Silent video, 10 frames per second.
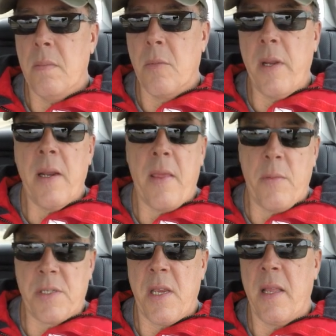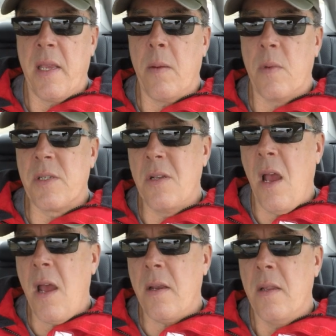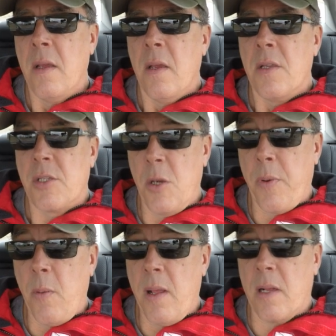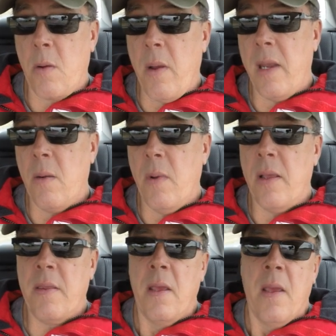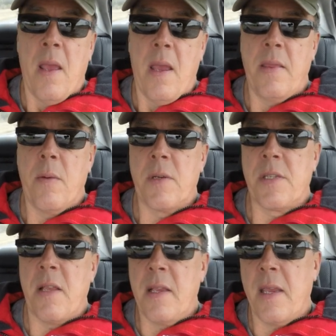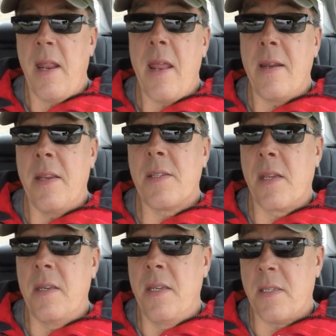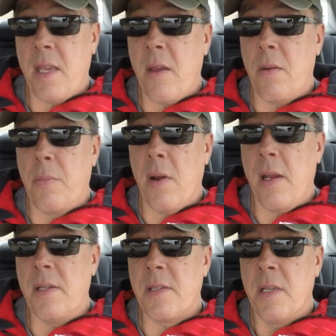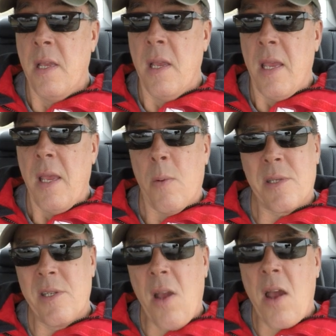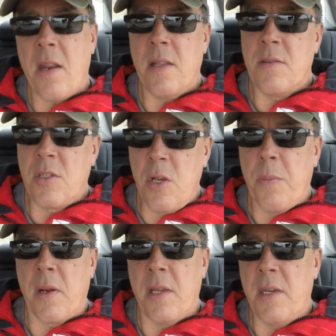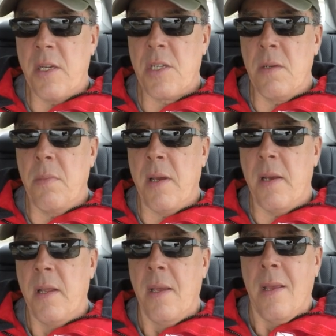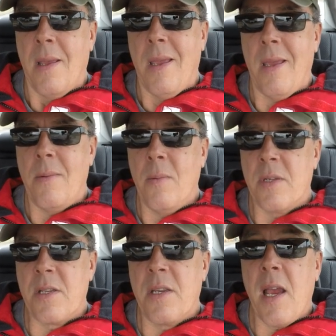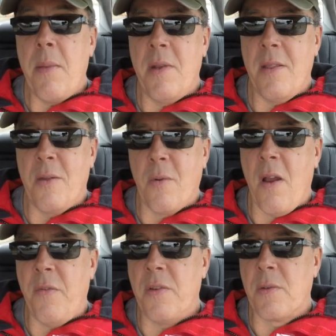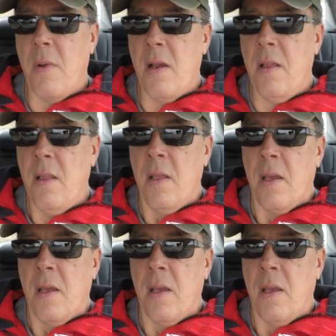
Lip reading: marina that was selling it was not super well acquainted with, and they were selling it at a discounted price. It was not in super condition, but it was a diamond in the rough as well.